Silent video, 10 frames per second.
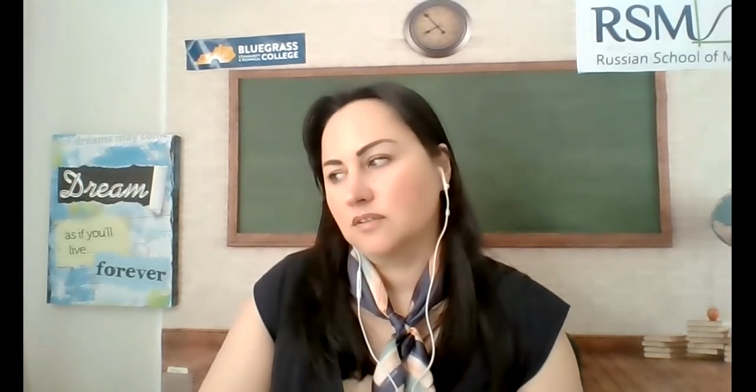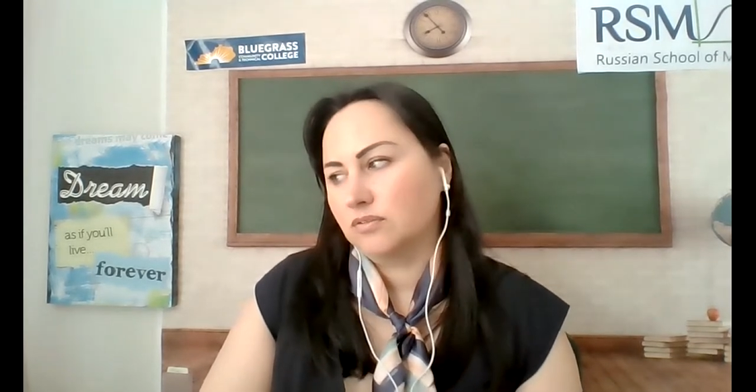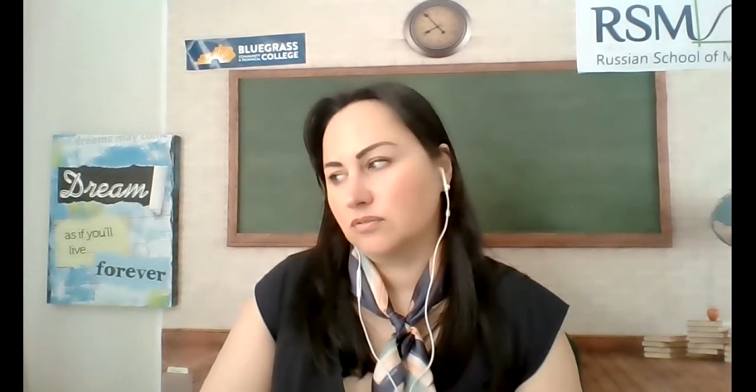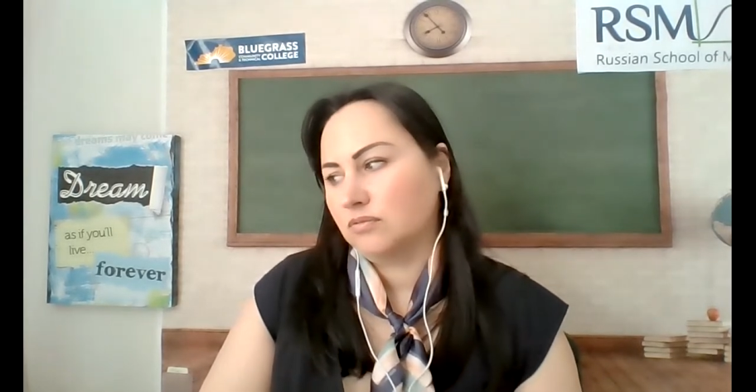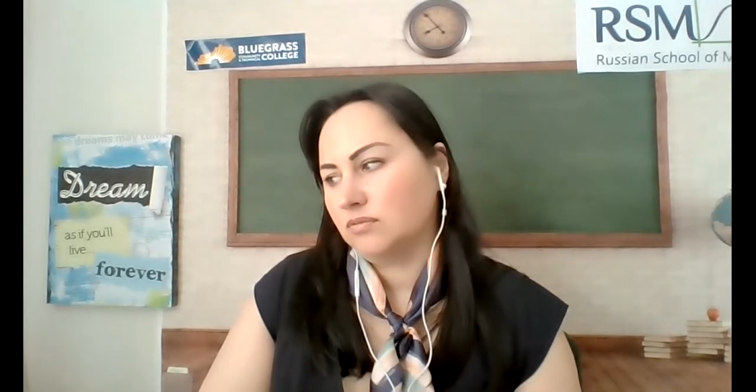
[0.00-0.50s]

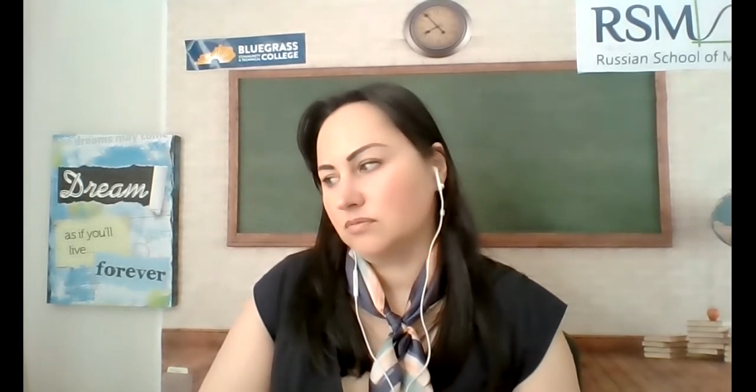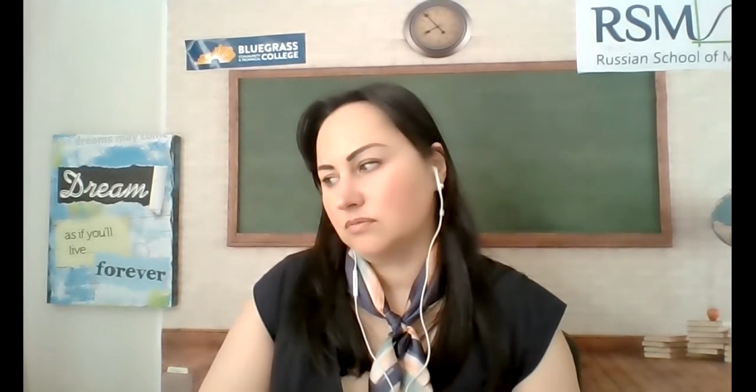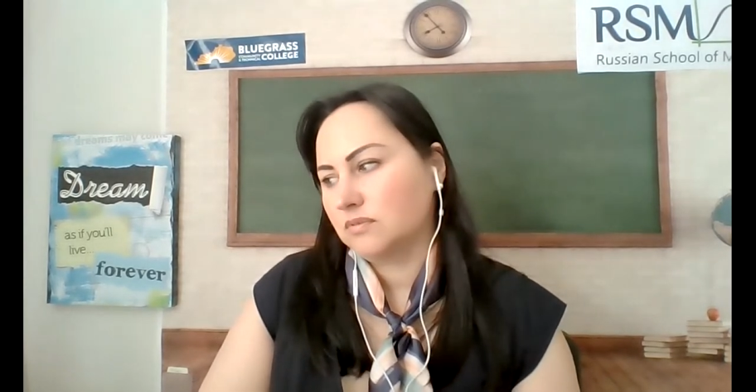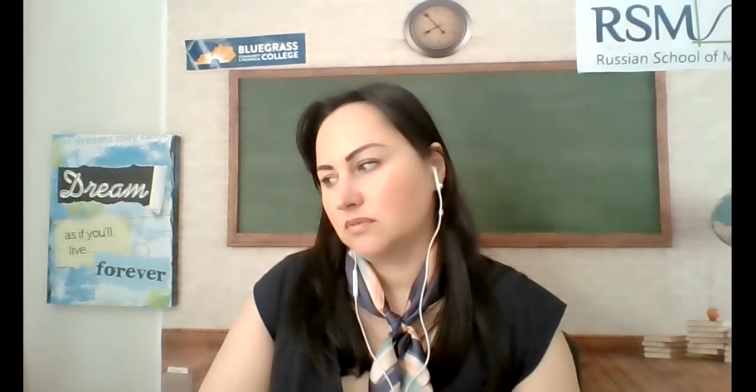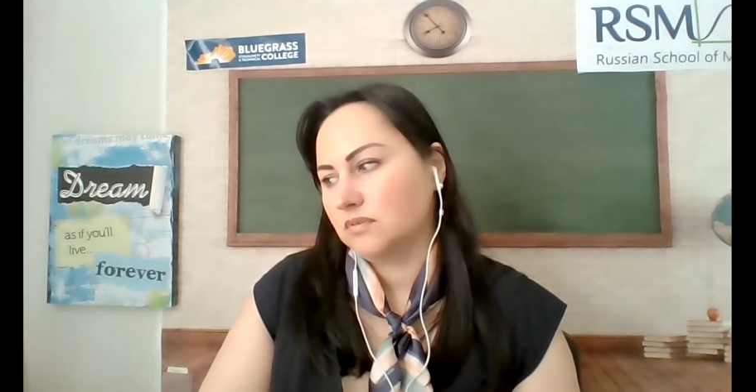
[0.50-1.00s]
who
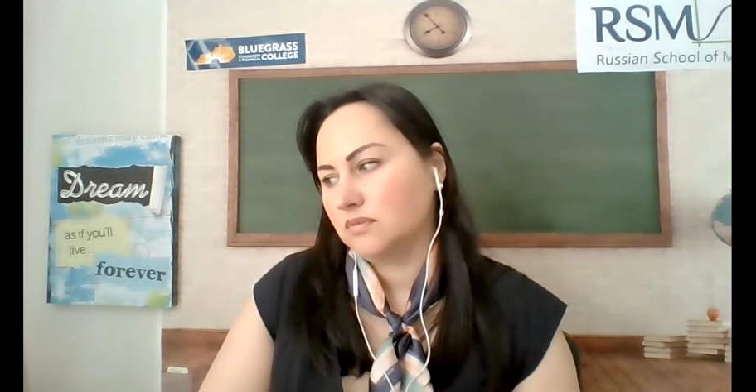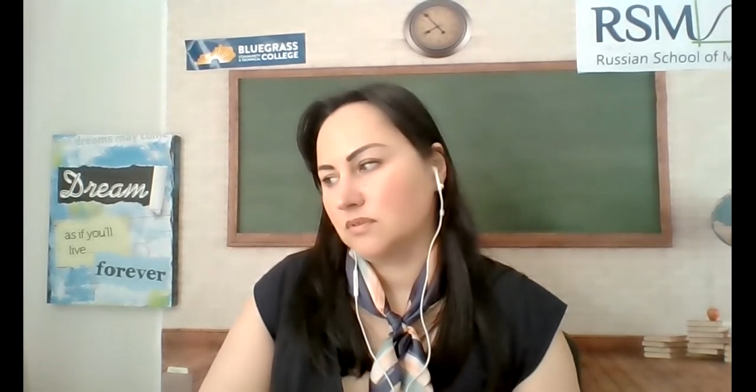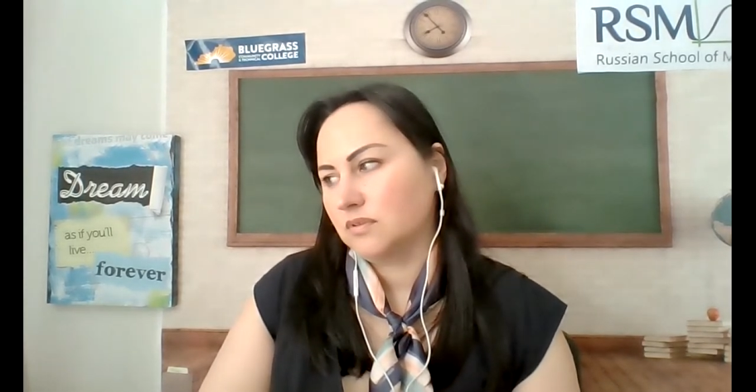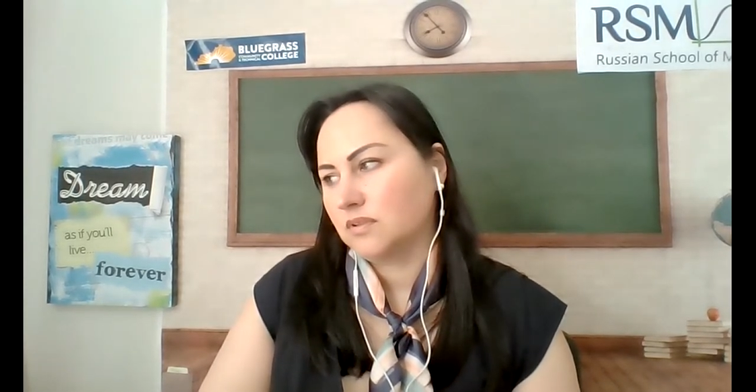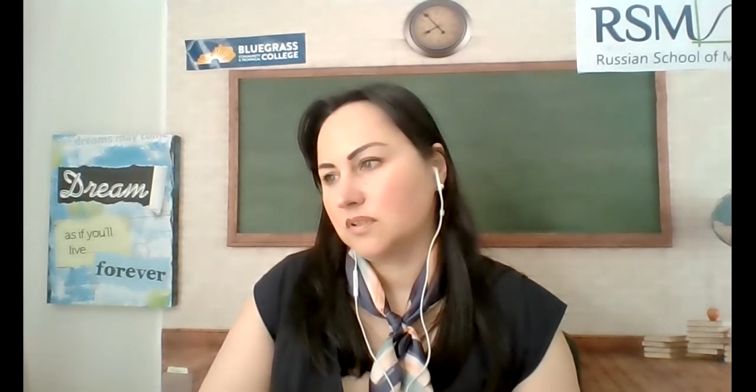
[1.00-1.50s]

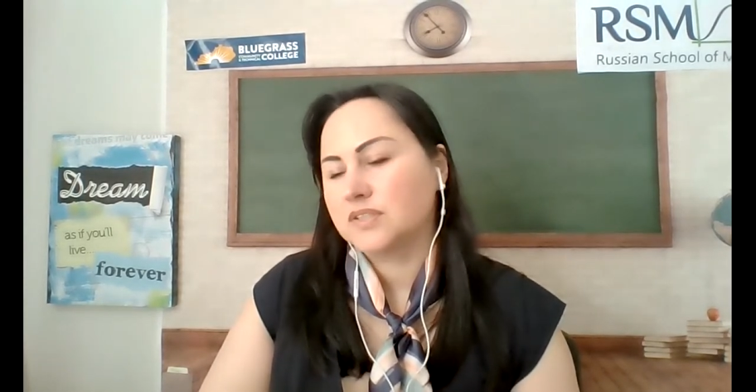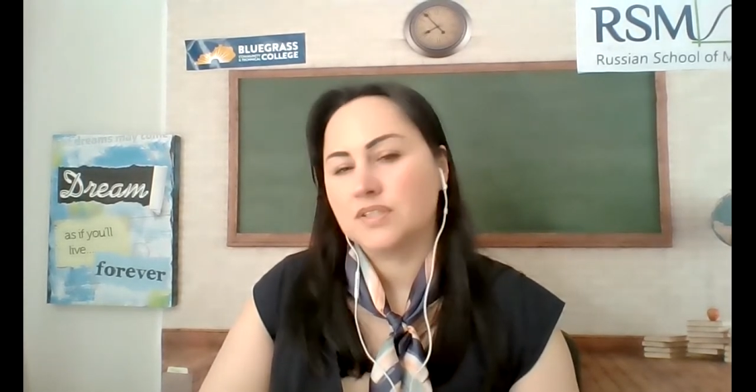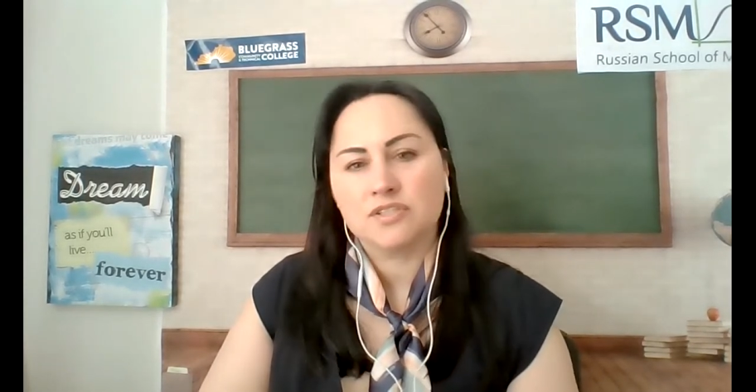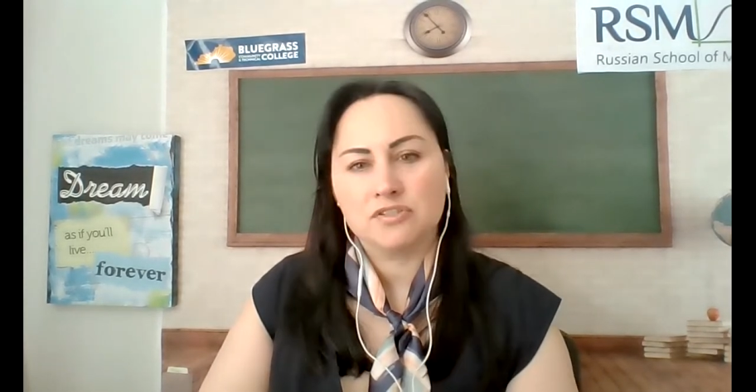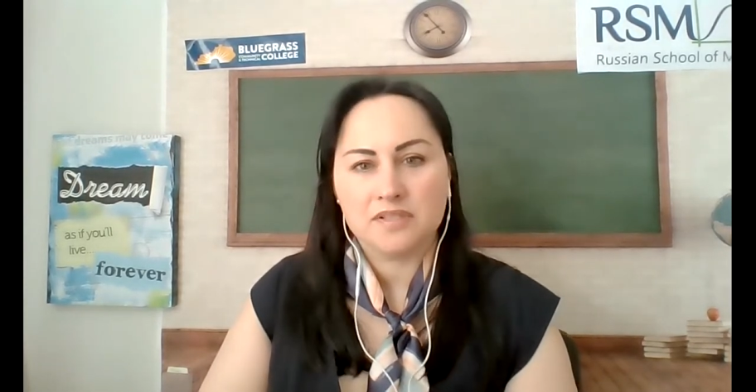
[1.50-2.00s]

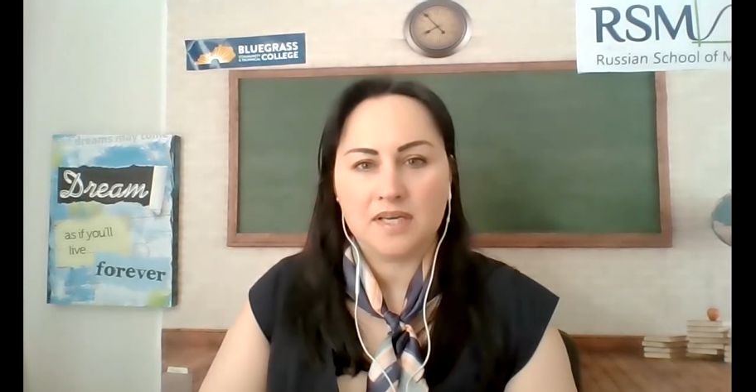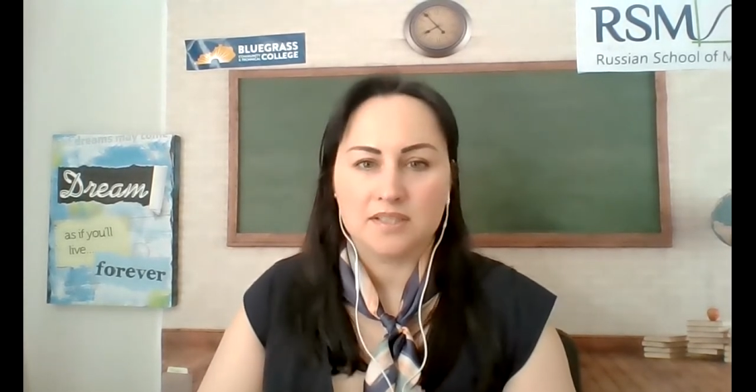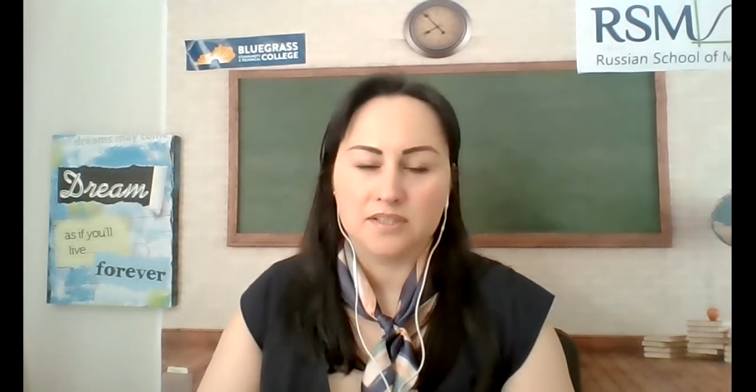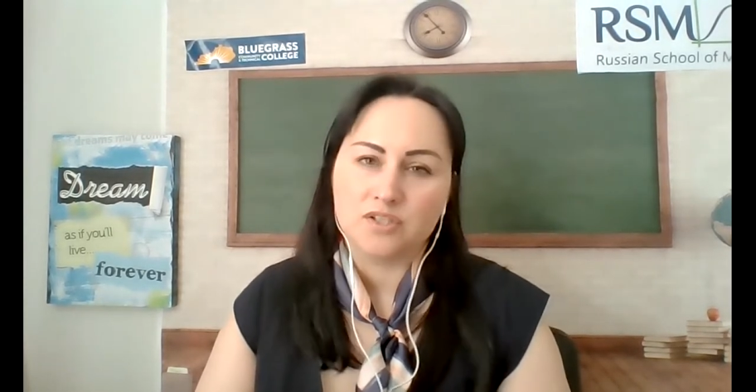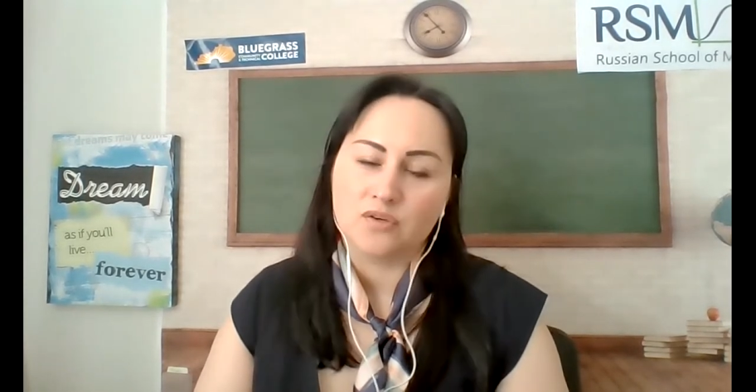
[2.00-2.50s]
consider that
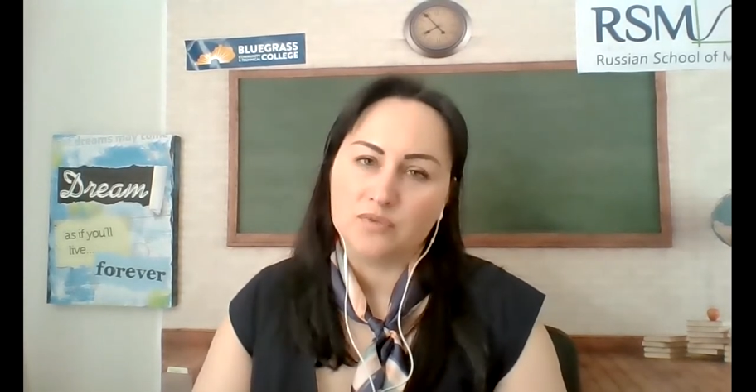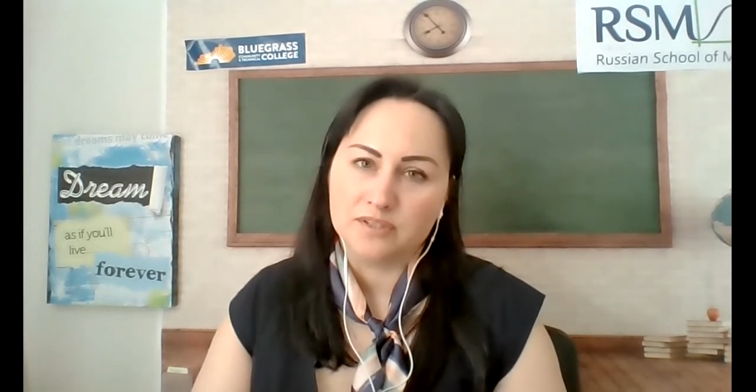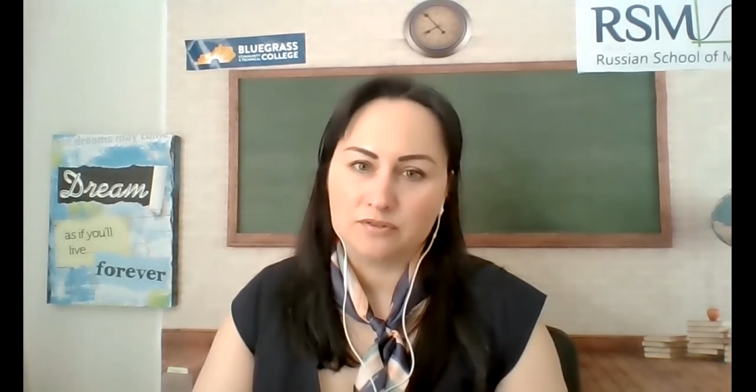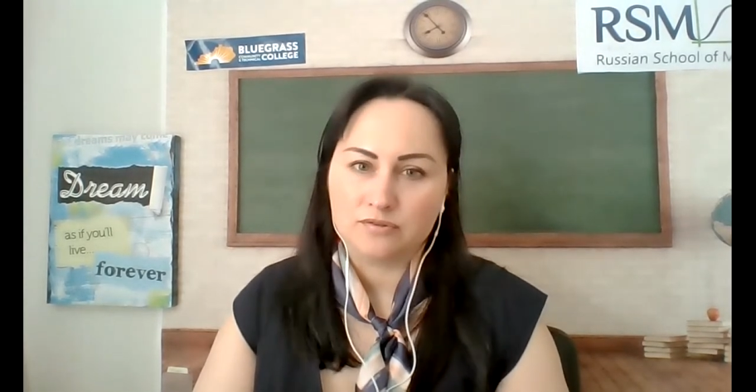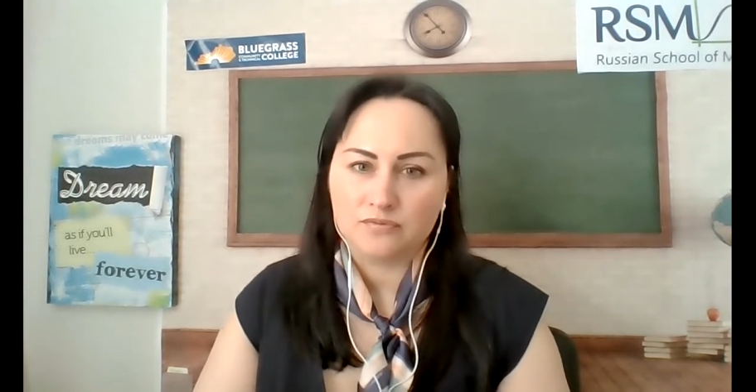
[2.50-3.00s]
and they don't want
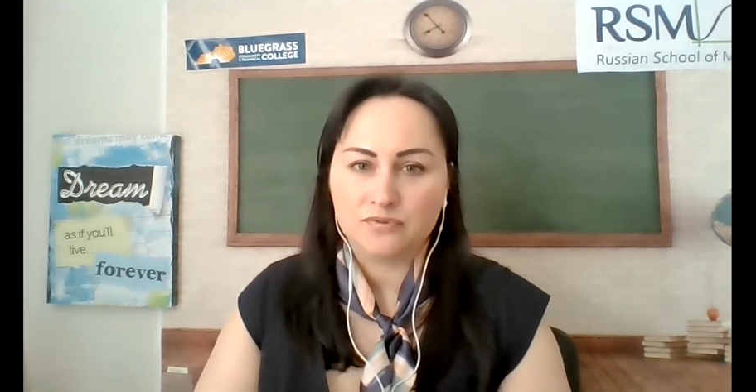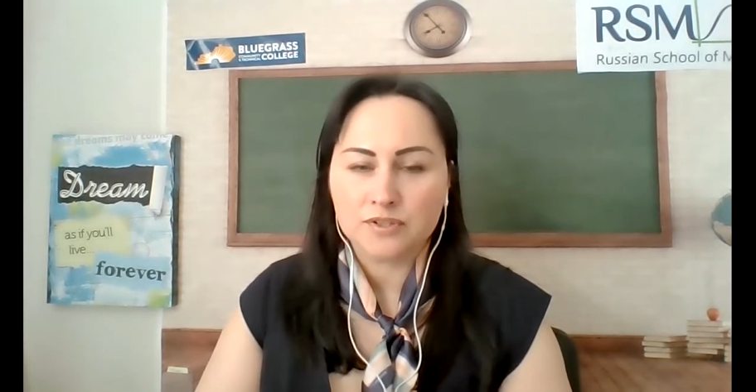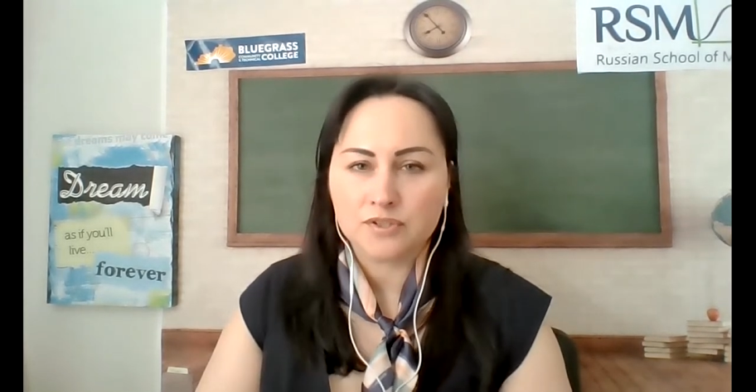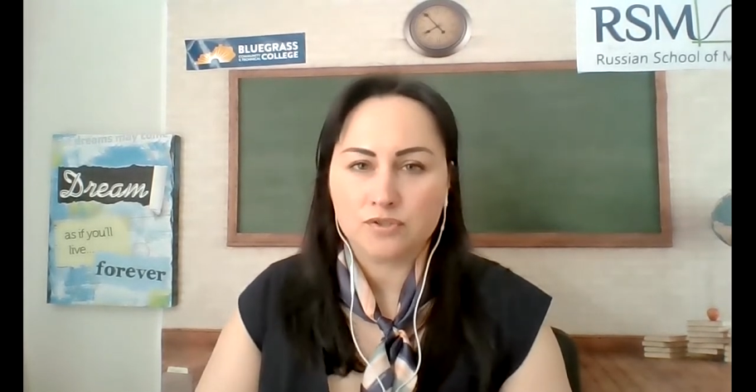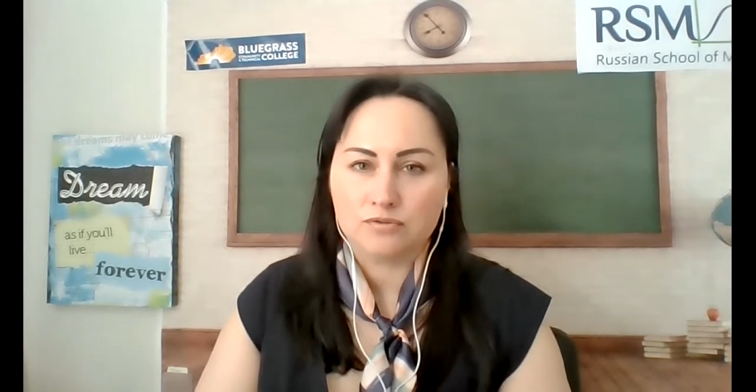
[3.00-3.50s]
their furniture